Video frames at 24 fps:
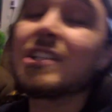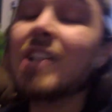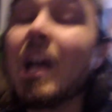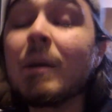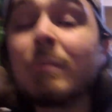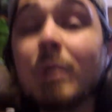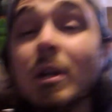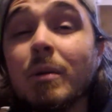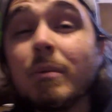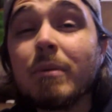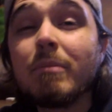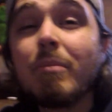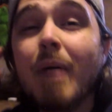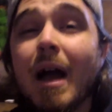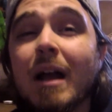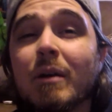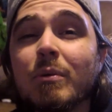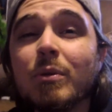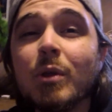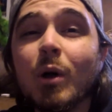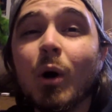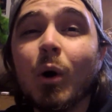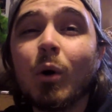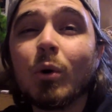I'm going to be back
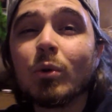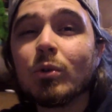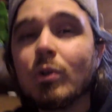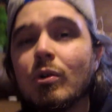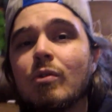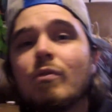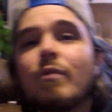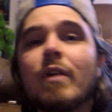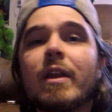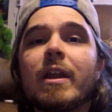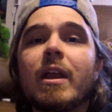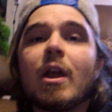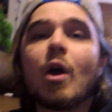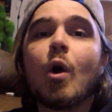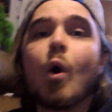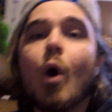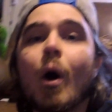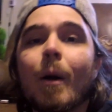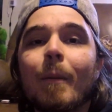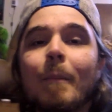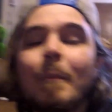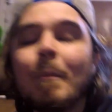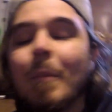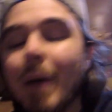with a whole new video
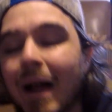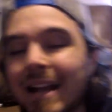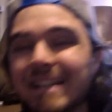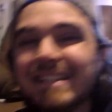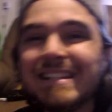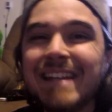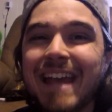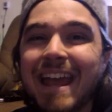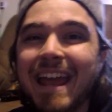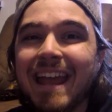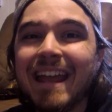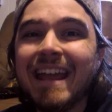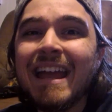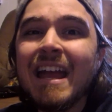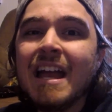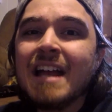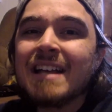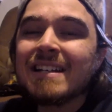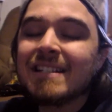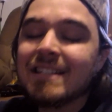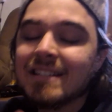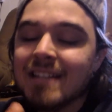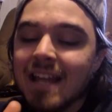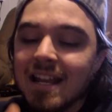on Monday.
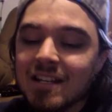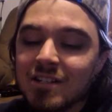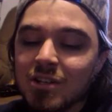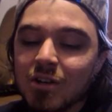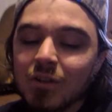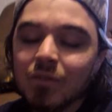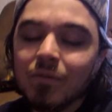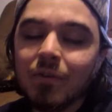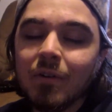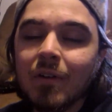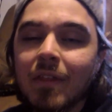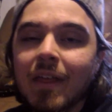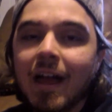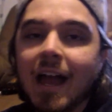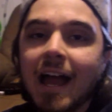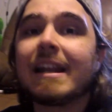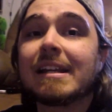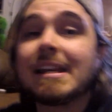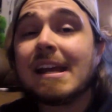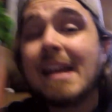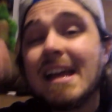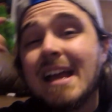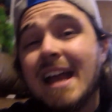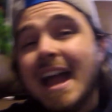Stay tuned for that.
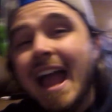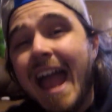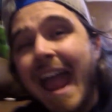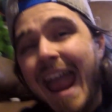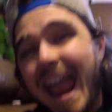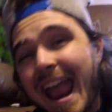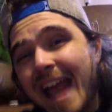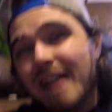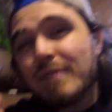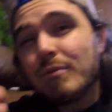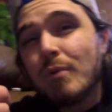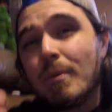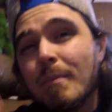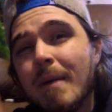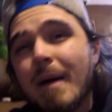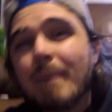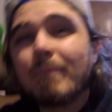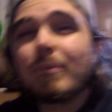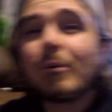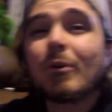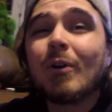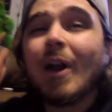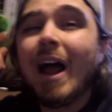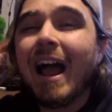And
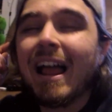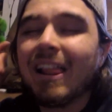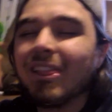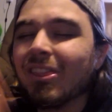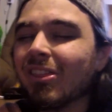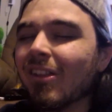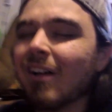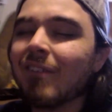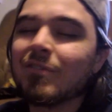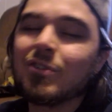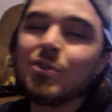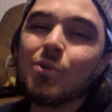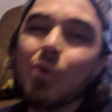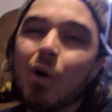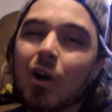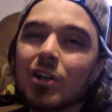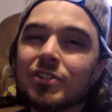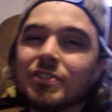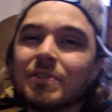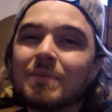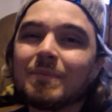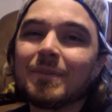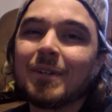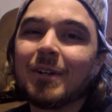remember, I love you
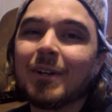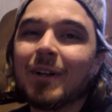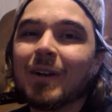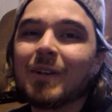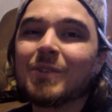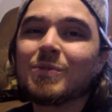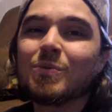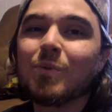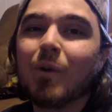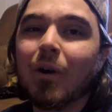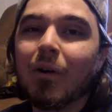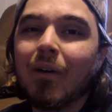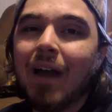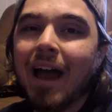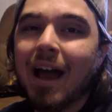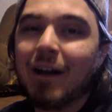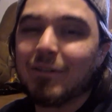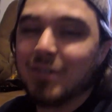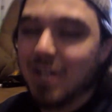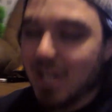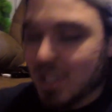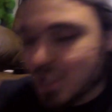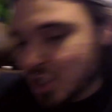awesome nerds. We're out.